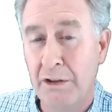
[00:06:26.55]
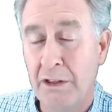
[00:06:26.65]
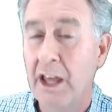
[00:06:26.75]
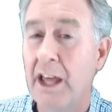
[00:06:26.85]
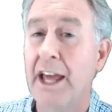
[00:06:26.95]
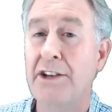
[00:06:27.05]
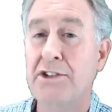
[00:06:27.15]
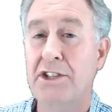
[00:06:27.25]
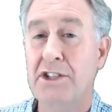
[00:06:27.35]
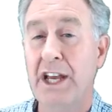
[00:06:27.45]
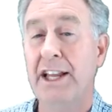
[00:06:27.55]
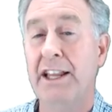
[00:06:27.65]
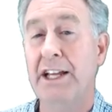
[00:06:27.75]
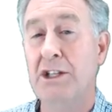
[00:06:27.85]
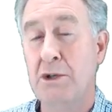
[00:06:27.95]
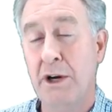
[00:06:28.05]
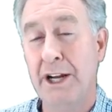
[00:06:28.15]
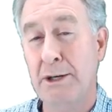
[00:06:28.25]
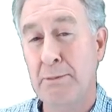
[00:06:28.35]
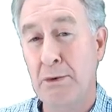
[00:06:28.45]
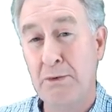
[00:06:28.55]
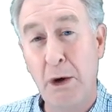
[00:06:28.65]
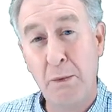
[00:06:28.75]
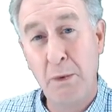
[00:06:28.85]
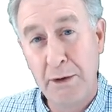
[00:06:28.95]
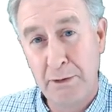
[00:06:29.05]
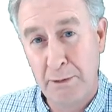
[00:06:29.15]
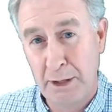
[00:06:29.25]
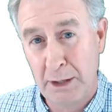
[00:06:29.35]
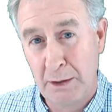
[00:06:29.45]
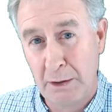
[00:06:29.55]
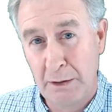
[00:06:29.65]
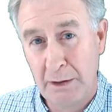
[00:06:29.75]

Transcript: as the satellite's trying to move away from the Earth.